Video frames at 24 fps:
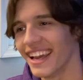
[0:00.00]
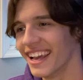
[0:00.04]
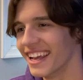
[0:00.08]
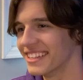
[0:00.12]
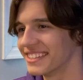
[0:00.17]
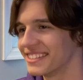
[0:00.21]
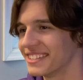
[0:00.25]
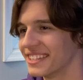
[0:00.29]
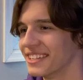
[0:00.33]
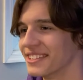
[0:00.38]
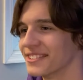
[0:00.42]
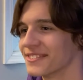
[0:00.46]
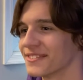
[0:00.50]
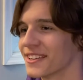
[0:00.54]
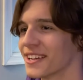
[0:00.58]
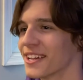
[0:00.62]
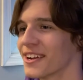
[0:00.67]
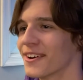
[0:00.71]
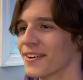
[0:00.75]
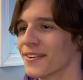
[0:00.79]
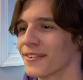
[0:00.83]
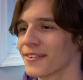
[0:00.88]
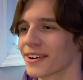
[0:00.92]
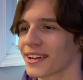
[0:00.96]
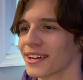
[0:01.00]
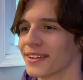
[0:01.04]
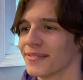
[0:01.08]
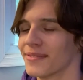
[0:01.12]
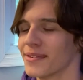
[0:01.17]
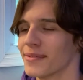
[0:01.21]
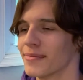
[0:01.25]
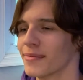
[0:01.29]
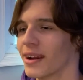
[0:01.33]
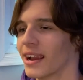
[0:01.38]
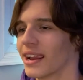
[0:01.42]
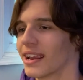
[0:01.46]
In today's video, we're going to be
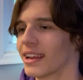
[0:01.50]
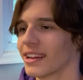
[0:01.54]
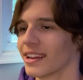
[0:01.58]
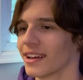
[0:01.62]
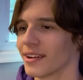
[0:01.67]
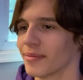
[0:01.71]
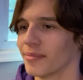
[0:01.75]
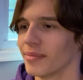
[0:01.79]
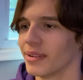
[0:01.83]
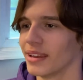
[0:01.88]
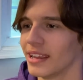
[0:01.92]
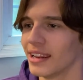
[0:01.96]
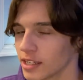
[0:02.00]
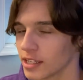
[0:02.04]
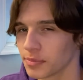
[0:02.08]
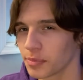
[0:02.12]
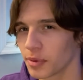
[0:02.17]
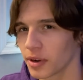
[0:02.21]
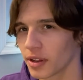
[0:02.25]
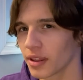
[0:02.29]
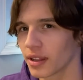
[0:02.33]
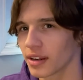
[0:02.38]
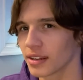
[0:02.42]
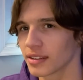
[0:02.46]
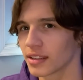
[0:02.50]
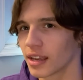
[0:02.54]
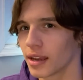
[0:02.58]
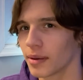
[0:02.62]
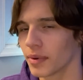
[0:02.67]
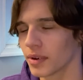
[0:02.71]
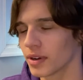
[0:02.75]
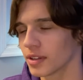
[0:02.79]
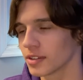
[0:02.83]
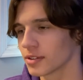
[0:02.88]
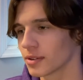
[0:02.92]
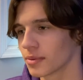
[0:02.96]
breaking down a beat. I spent a lot of time
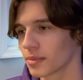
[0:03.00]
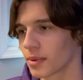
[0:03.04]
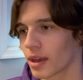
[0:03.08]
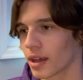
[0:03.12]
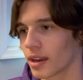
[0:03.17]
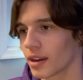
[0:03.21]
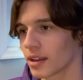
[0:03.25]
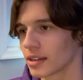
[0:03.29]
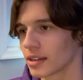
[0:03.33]
on it, so I'm kind of